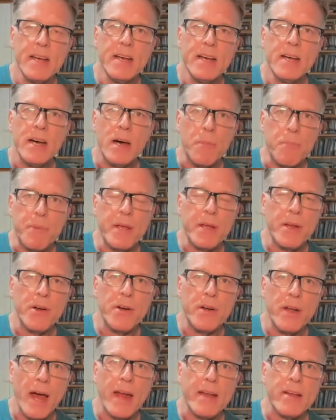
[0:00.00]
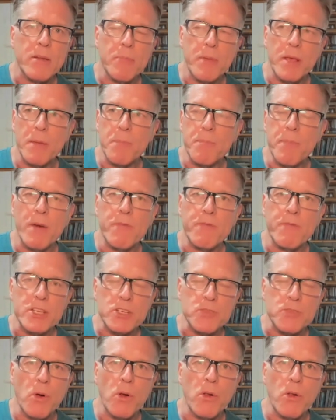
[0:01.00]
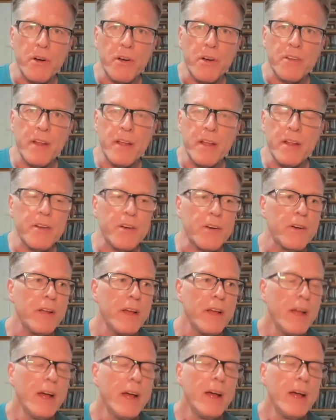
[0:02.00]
appear not to be puffy, swollen, or tender.